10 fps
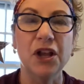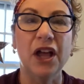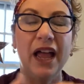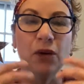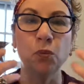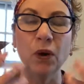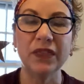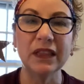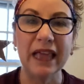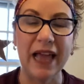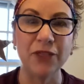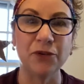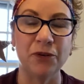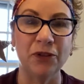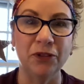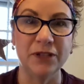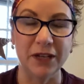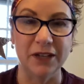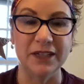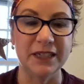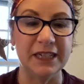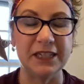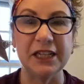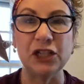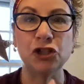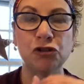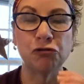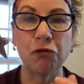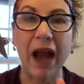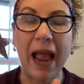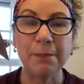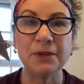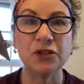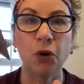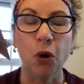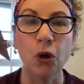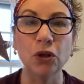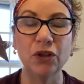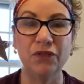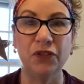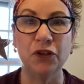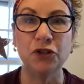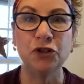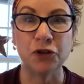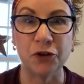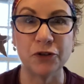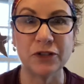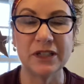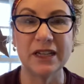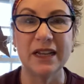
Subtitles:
And what the lather does is it traps all of the dirt